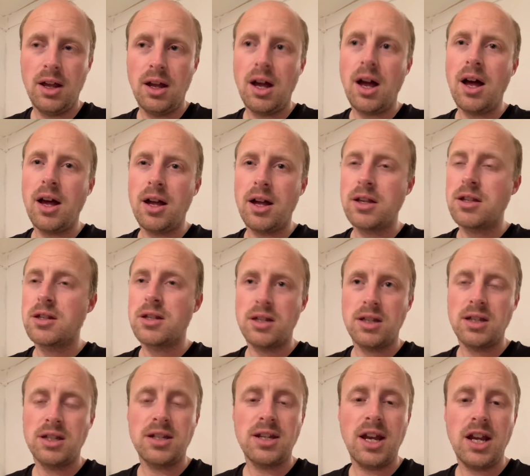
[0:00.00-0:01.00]
Uh, to the
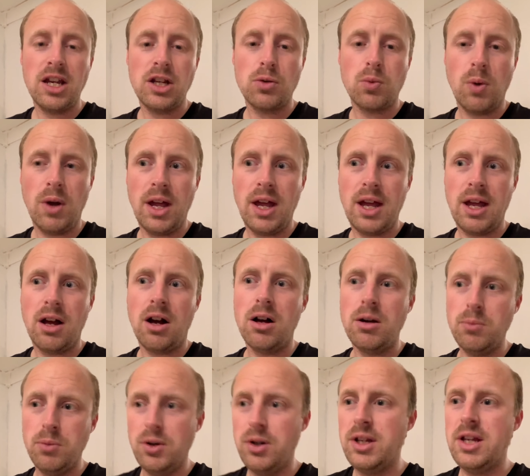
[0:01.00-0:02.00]
stage where I
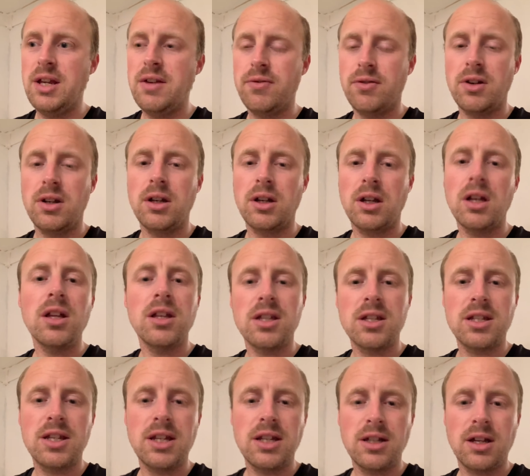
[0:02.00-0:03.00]
would even
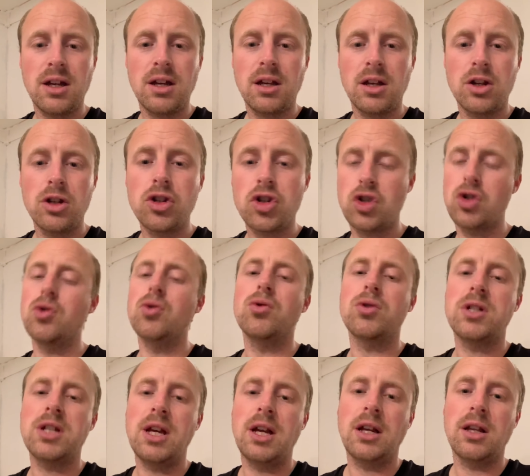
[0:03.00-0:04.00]
consider
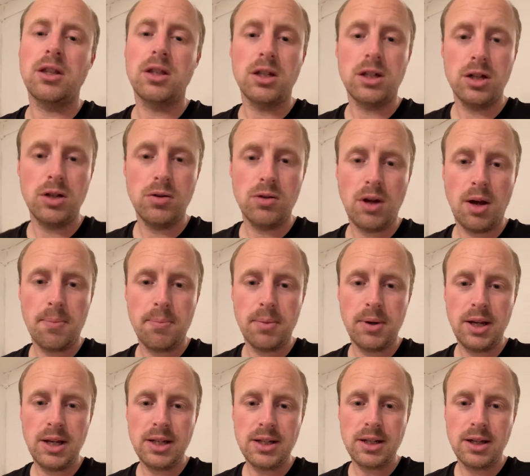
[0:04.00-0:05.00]
shorting the two
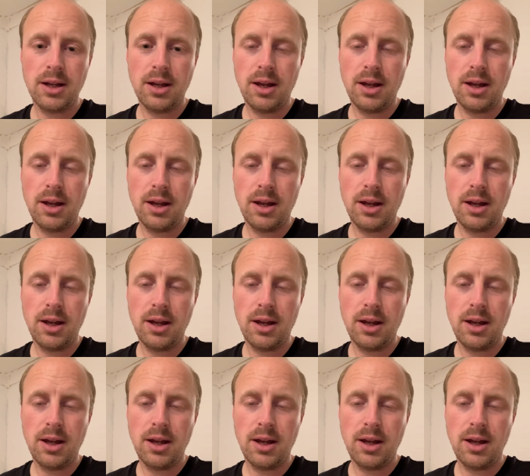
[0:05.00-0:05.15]
companies.